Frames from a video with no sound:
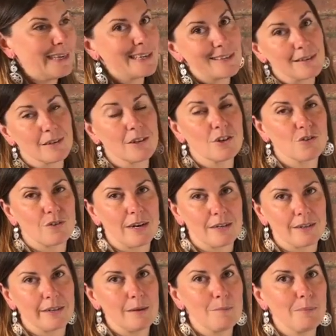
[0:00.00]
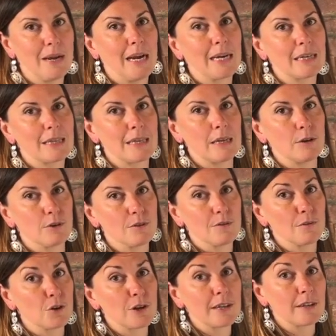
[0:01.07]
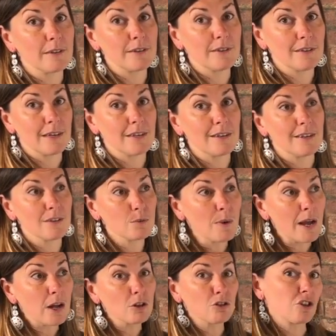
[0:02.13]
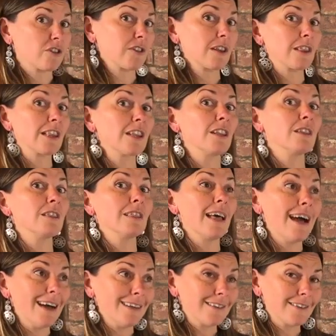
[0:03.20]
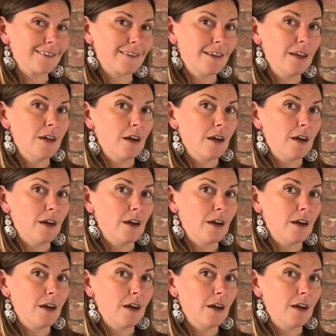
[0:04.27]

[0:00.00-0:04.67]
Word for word: is going to directly impact the health of your Achilles tendon as well, just a little less,